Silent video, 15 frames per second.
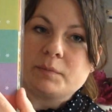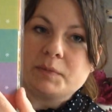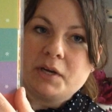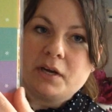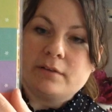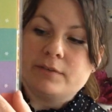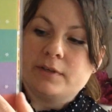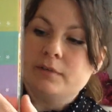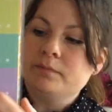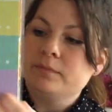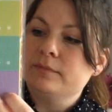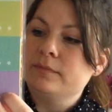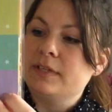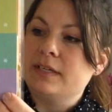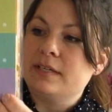cover,
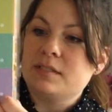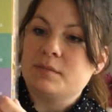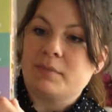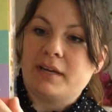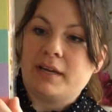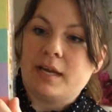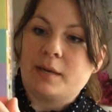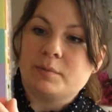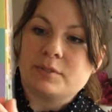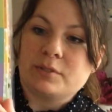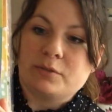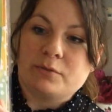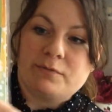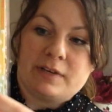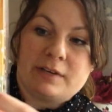and it's my
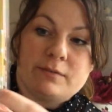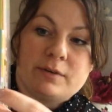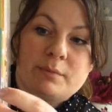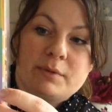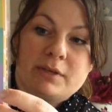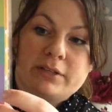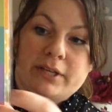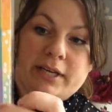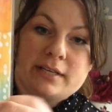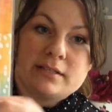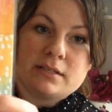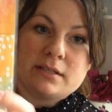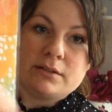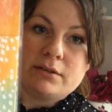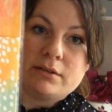absolute favorite, but like I
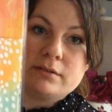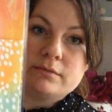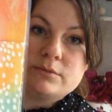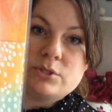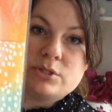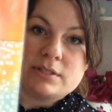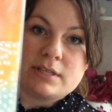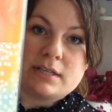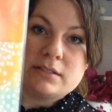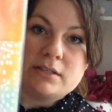said, she's got